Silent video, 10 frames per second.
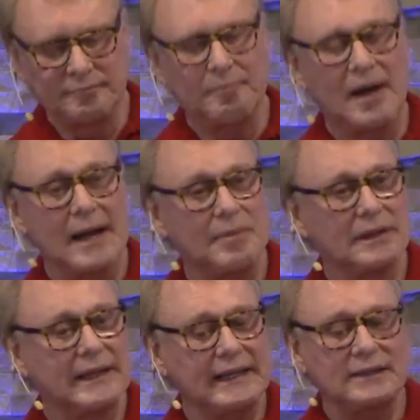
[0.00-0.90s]
Bible
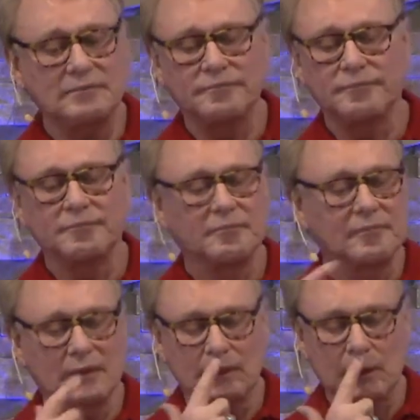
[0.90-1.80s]
again,
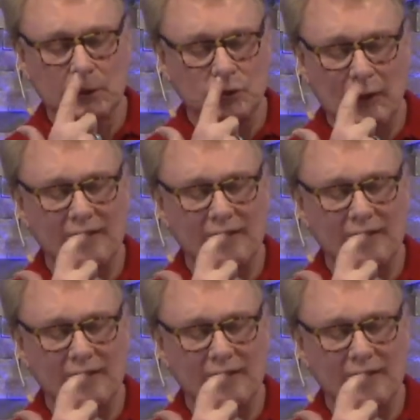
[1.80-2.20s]
clues right